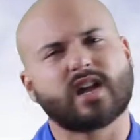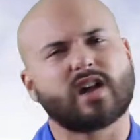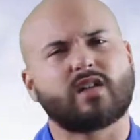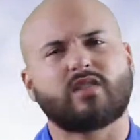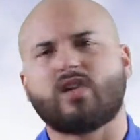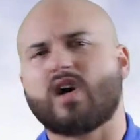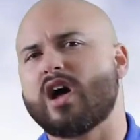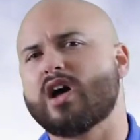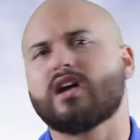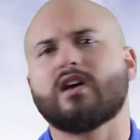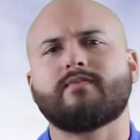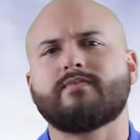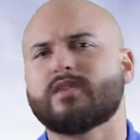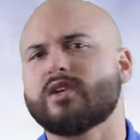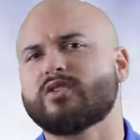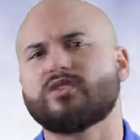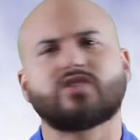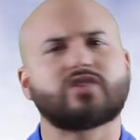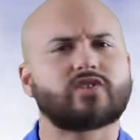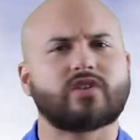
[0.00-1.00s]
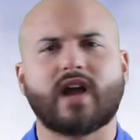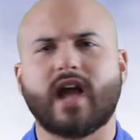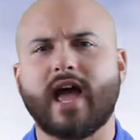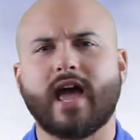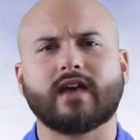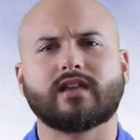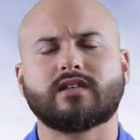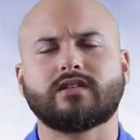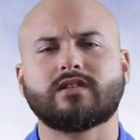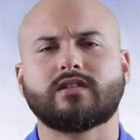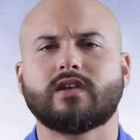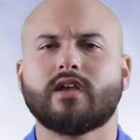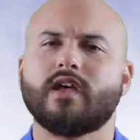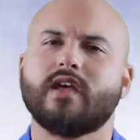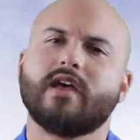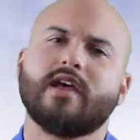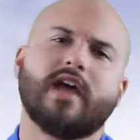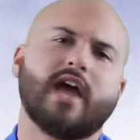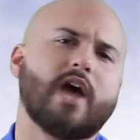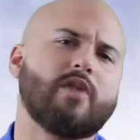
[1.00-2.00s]
can clog up those tracks.
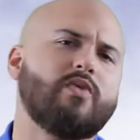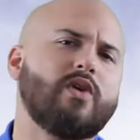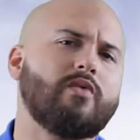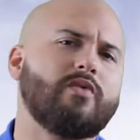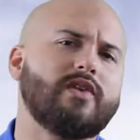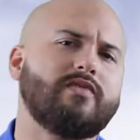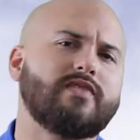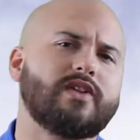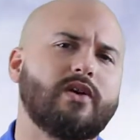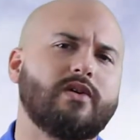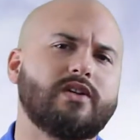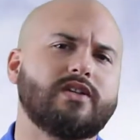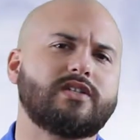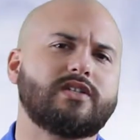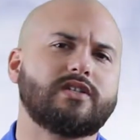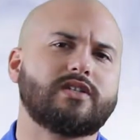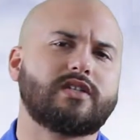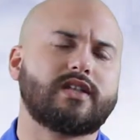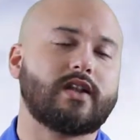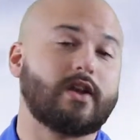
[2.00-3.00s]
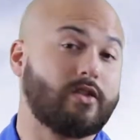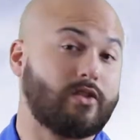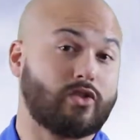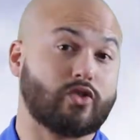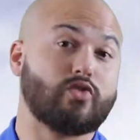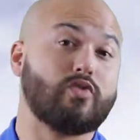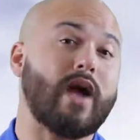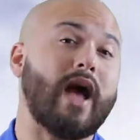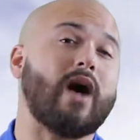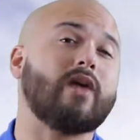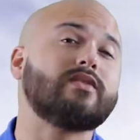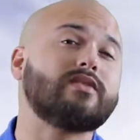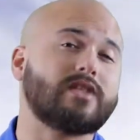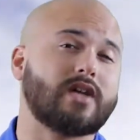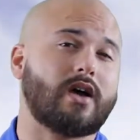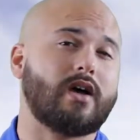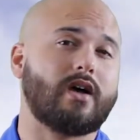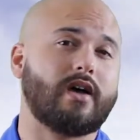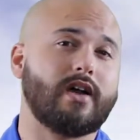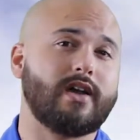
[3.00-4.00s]
And what we've noticed is that throughout
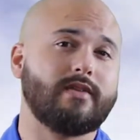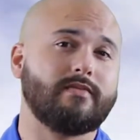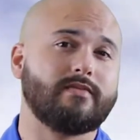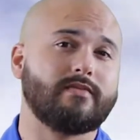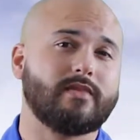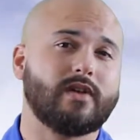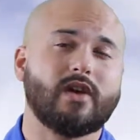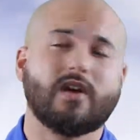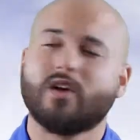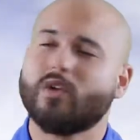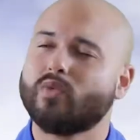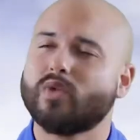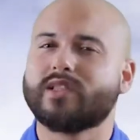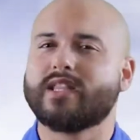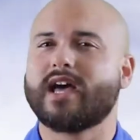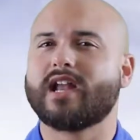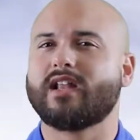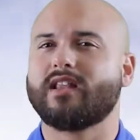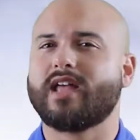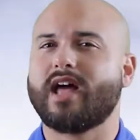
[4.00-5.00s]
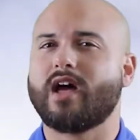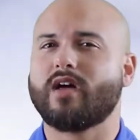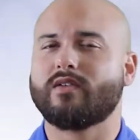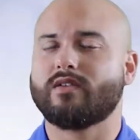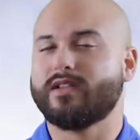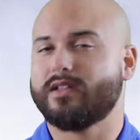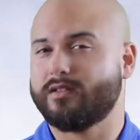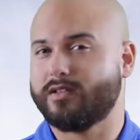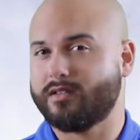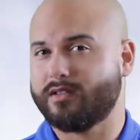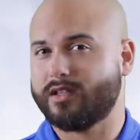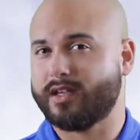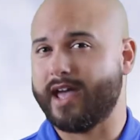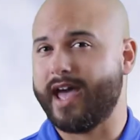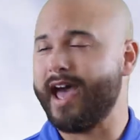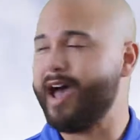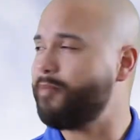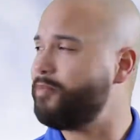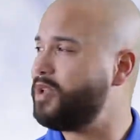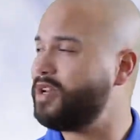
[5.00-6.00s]
time, what that allows to
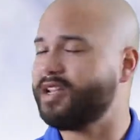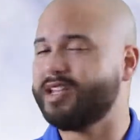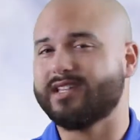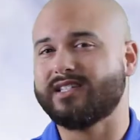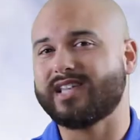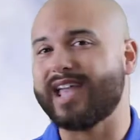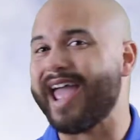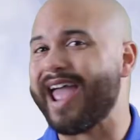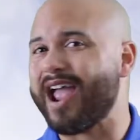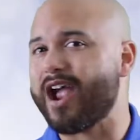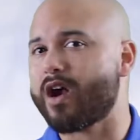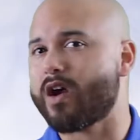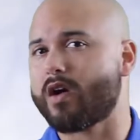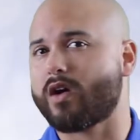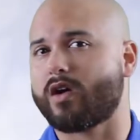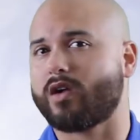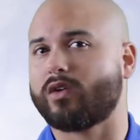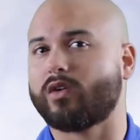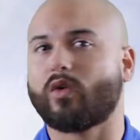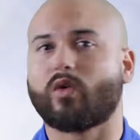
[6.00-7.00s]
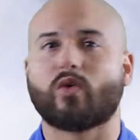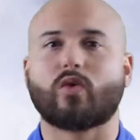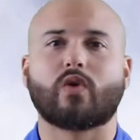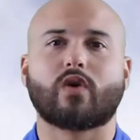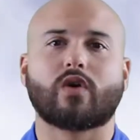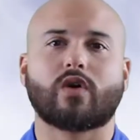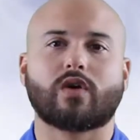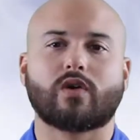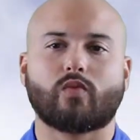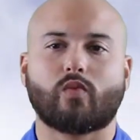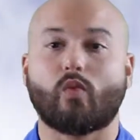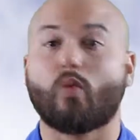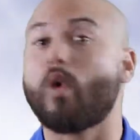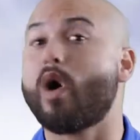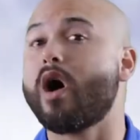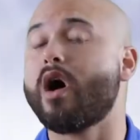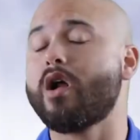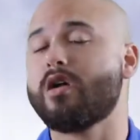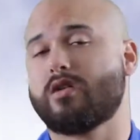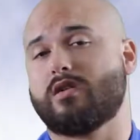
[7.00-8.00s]
happen is air or
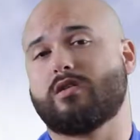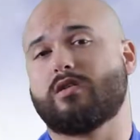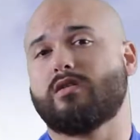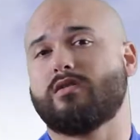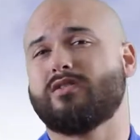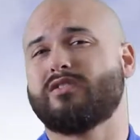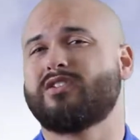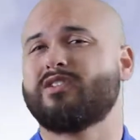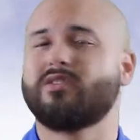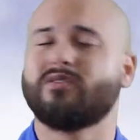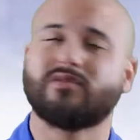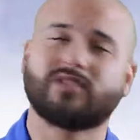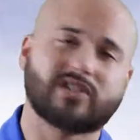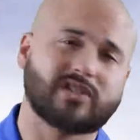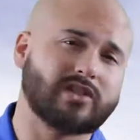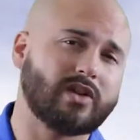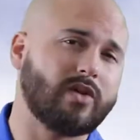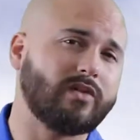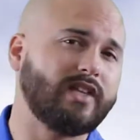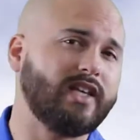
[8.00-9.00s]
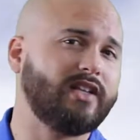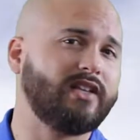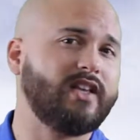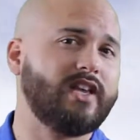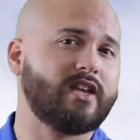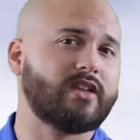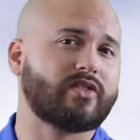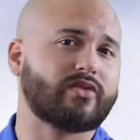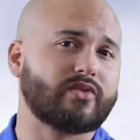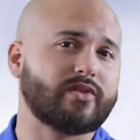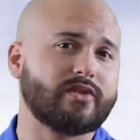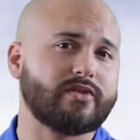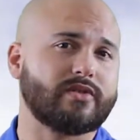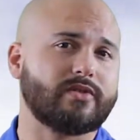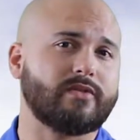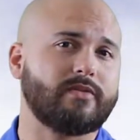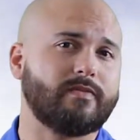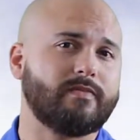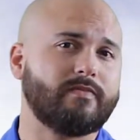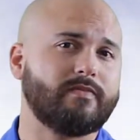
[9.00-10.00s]
water to slowly leak
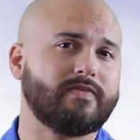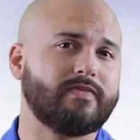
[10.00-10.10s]
through.